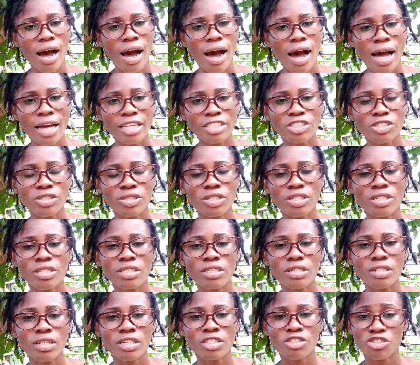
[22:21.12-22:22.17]
actually
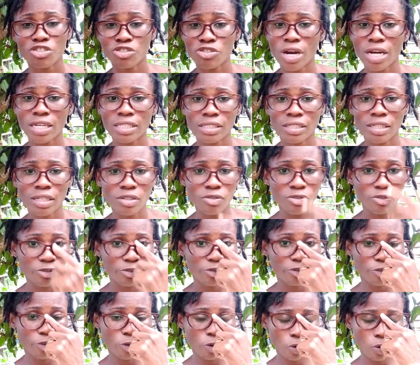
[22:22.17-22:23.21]
instructed
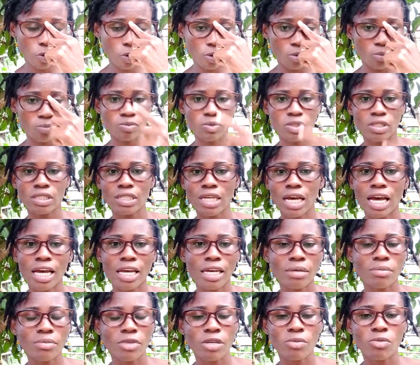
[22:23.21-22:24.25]
from
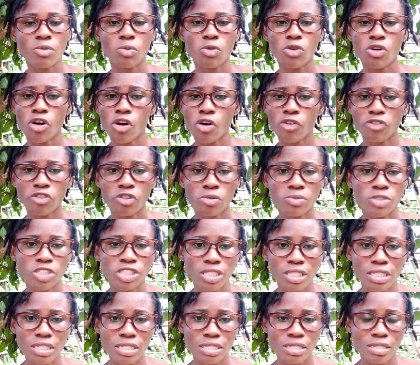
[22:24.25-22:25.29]
time immemorial, from
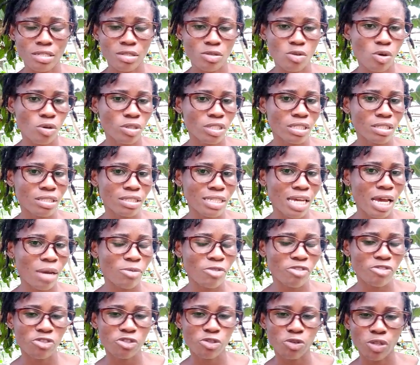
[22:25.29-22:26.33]
Genesis or time
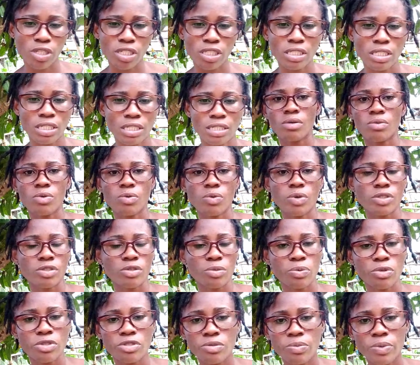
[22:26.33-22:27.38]
of creation. We were
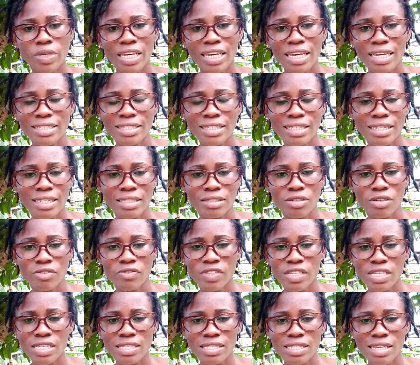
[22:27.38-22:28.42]
supposed to be caretakers of
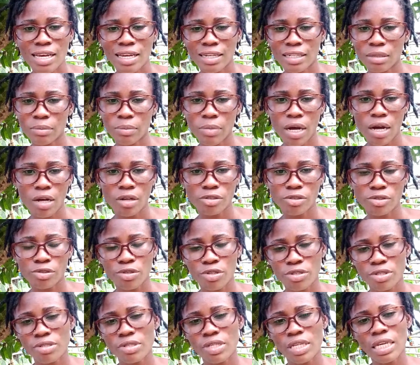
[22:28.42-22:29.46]
these animals,
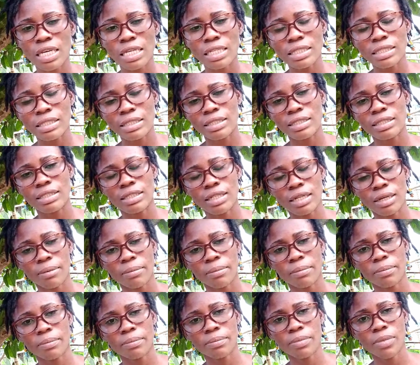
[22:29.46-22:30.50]
not to eat
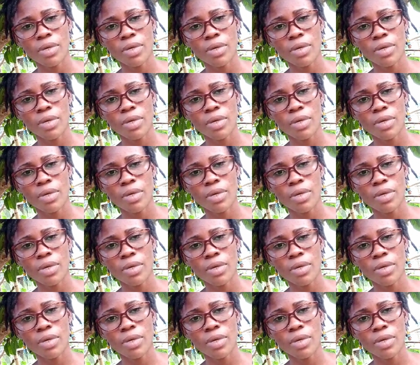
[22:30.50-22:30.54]
them.